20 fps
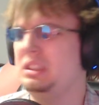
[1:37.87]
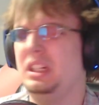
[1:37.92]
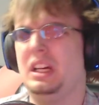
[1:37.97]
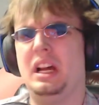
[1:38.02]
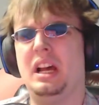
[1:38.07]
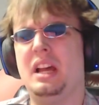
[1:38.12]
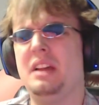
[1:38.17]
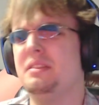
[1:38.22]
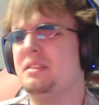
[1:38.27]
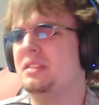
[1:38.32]

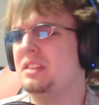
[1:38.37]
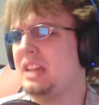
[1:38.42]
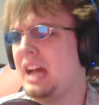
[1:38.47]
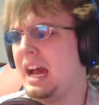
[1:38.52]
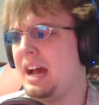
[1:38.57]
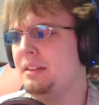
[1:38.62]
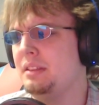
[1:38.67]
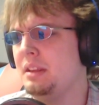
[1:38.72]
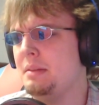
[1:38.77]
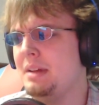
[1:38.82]
I,
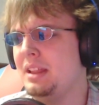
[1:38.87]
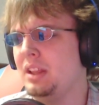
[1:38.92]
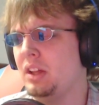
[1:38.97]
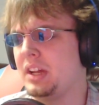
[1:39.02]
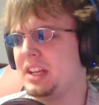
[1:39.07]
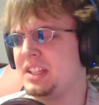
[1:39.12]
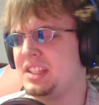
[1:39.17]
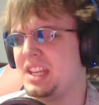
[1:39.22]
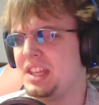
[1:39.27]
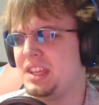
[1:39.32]
let me look
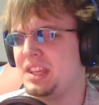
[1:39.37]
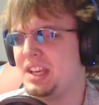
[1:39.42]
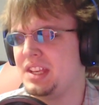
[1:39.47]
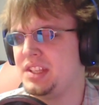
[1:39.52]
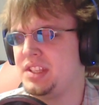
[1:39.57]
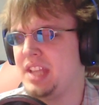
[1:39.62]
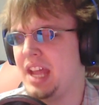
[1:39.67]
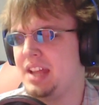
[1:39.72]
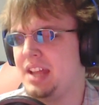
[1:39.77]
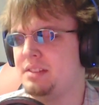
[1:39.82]
at Cynthia's
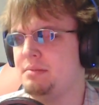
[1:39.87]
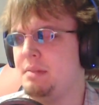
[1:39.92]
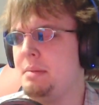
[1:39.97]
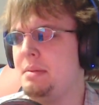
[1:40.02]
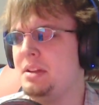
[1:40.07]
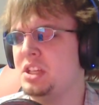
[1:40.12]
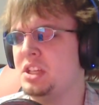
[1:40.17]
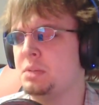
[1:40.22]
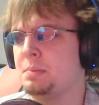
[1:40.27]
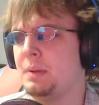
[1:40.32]
stat. Maybe
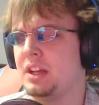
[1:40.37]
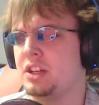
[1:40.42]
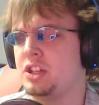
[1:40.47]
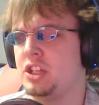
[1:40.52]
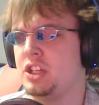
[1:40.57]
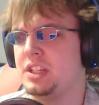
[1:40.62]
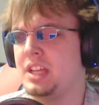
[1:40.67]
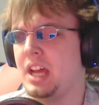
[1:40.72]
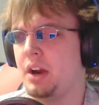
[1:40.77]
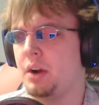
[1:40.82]
it's just because
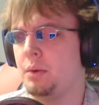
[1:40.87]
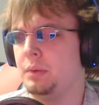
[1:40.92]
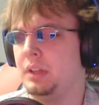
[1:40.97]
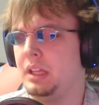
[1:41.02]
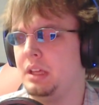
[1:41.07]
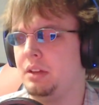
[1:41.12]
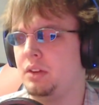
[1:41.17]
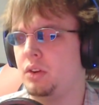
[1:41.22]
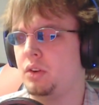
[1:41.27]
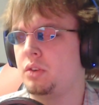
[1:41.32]
she's got a
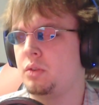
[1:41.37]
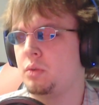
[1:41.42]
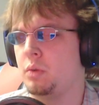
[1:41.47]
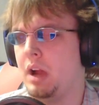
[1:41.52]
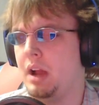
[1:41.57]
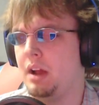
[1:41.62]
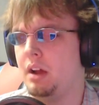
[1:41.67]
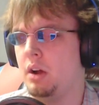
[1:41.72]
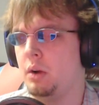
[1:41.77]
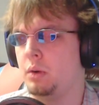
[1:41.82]
really...
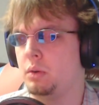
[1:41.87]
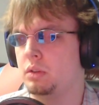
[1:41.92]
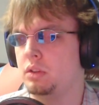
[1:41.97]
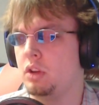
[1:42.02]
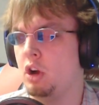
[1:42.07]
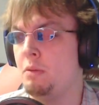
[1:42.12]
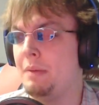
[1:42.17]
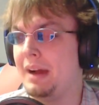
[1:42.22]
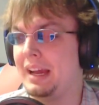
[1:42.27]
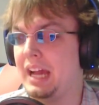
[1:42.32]
Crap, oh,
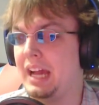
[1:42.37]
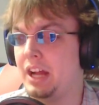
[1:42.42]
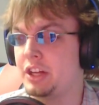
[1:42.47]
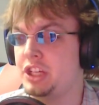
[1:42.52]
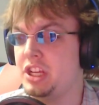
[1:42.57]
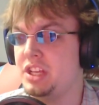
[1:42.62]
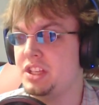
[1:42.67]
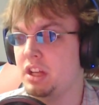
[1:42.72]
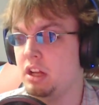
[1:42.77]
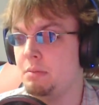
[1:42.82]
oh my god,
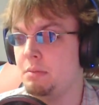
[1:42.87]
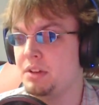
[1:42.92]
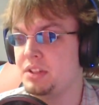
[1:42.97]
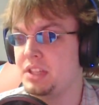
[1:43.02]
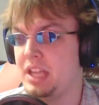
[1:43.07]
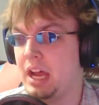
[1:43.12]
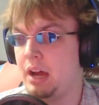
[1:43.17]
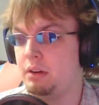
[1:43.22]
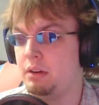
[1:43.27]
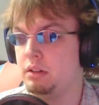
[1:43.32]
she's almost
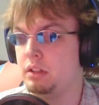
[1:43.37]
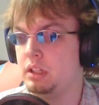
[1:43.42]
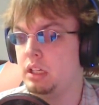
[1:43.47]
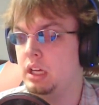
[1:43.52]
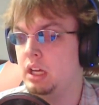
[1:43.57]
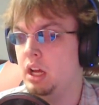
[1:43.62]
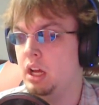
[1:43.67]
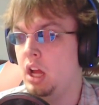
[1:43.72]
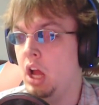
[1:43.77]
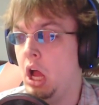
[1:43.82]
out.
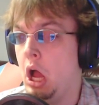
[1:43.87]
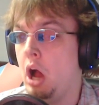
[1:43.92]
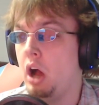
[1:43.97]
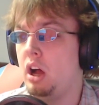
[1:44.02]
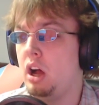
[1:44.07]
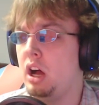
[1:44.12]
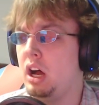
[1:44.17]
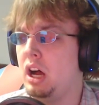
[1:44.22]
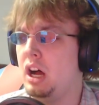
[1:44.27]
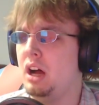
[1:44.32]

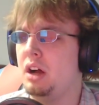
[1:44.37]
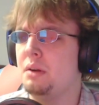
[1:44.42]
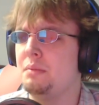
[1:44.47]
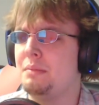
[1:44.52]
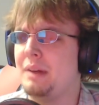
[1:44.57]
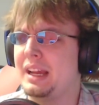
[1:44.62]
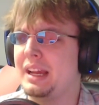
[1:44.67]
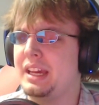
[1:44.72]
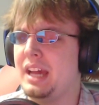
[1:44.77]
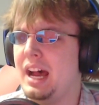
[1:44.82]
Oh
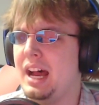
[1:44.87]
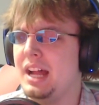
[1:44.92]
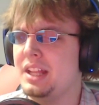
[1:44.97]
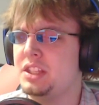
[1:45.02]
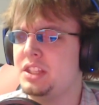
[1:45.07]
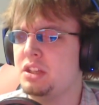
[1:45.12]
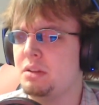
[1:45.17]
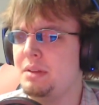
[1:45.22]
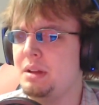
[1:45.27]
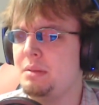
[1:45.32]
my god,
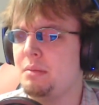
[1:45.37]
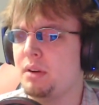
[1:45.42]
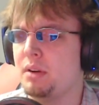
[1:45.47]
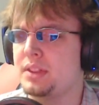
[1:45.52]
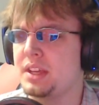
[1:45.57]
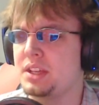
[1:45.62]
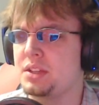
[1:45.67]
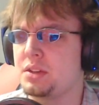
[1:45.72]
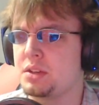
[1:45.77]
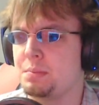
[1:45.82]
so many more
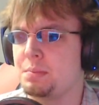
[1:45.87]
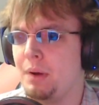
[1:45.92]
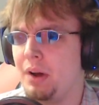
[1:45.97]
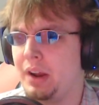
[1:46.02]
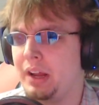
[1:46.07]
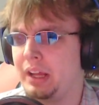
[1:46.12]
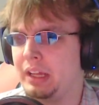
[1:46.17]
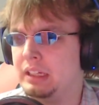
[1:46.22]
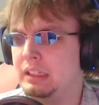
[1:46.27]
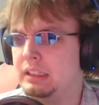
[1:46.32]
things are
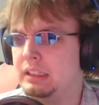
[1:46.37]
spawning.